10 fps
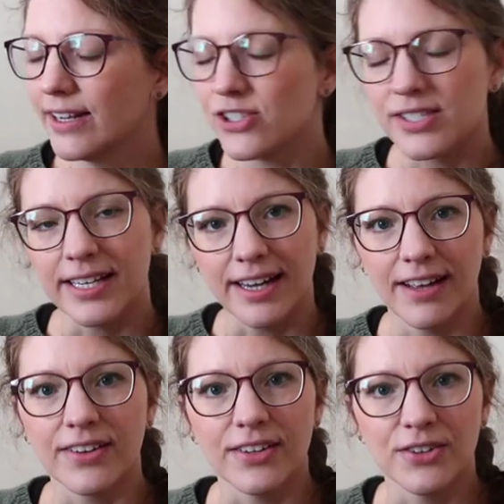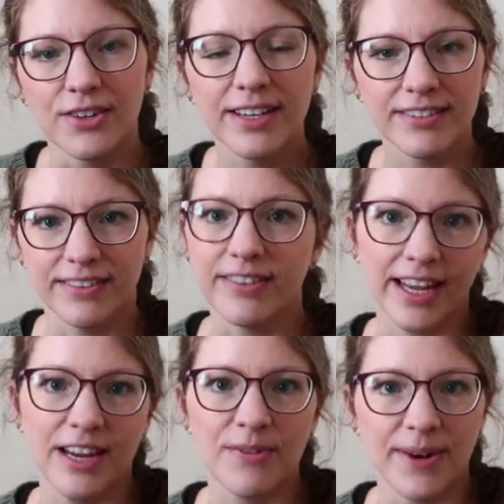just like a little
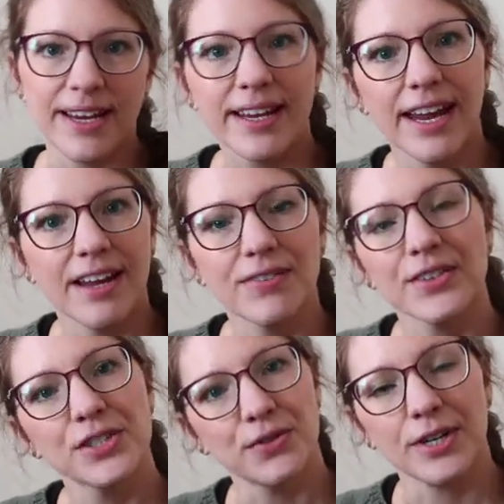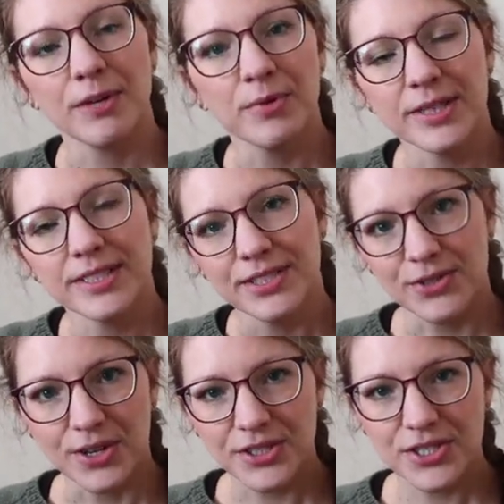lightweight canvas screen printed
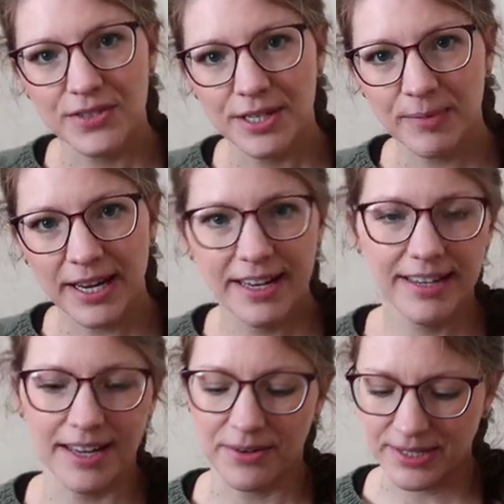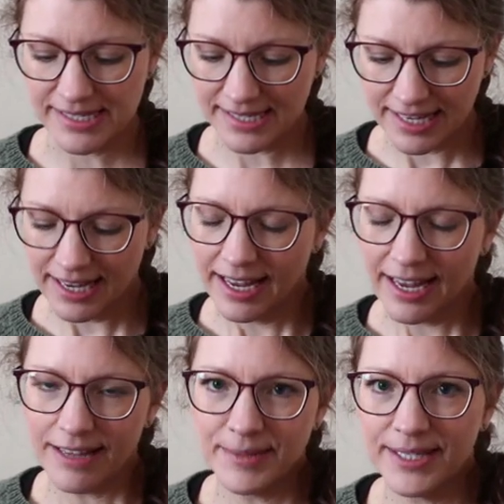drawstring bag that was,
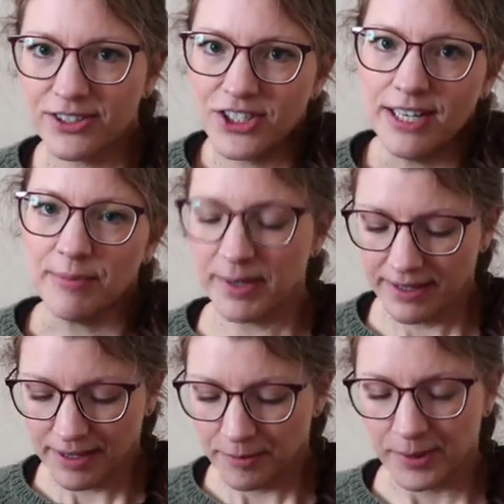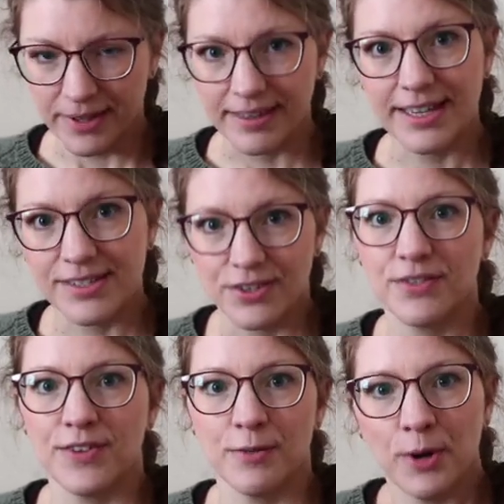I mean, they're cheap, but they
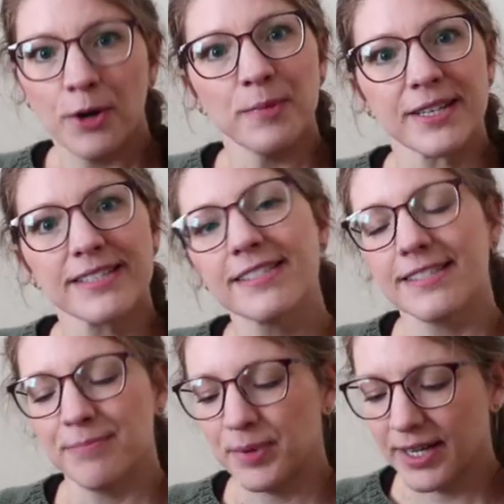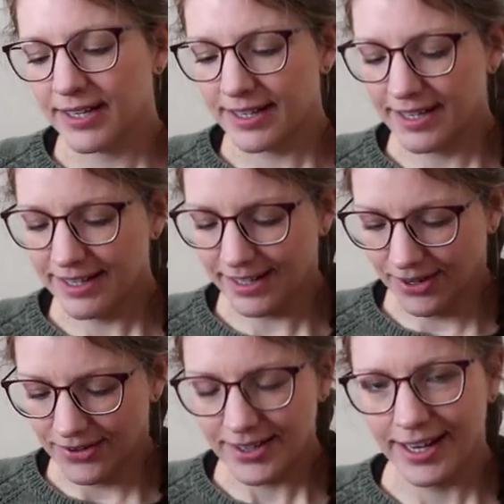serve their purpose. But you
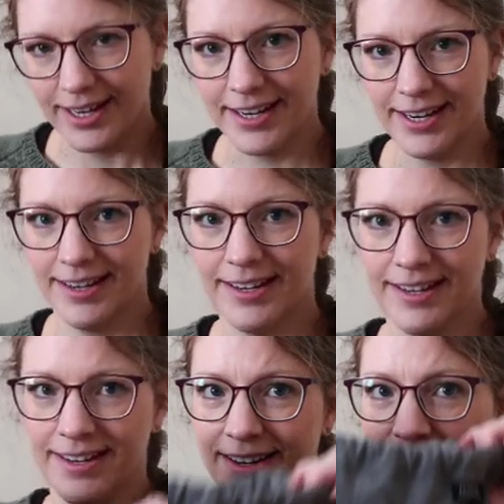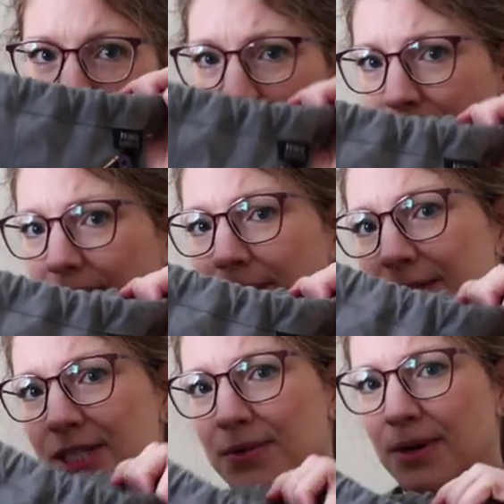know, like, why
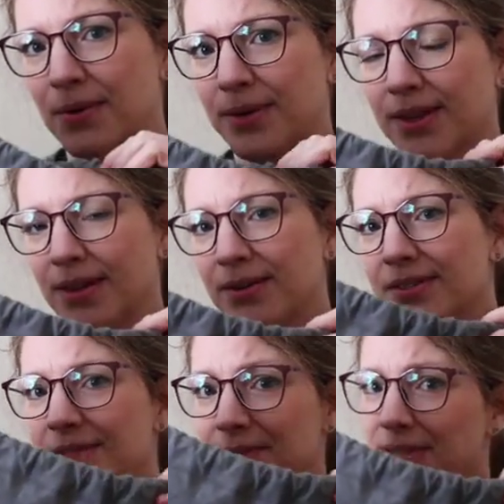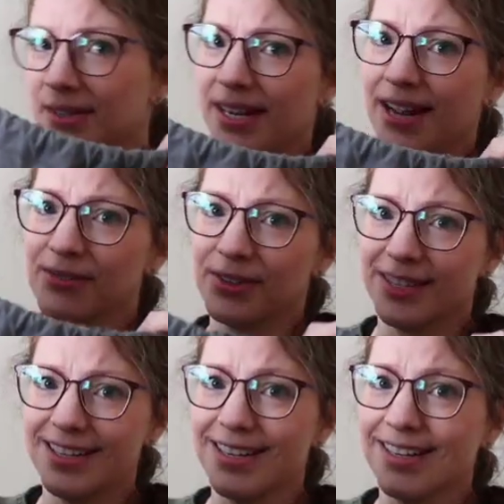would you want one of those when you can have one of
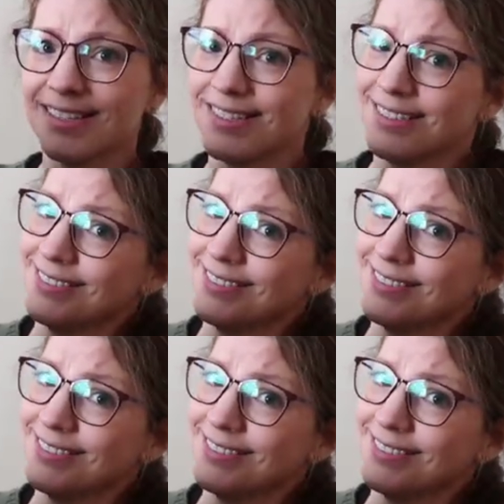these?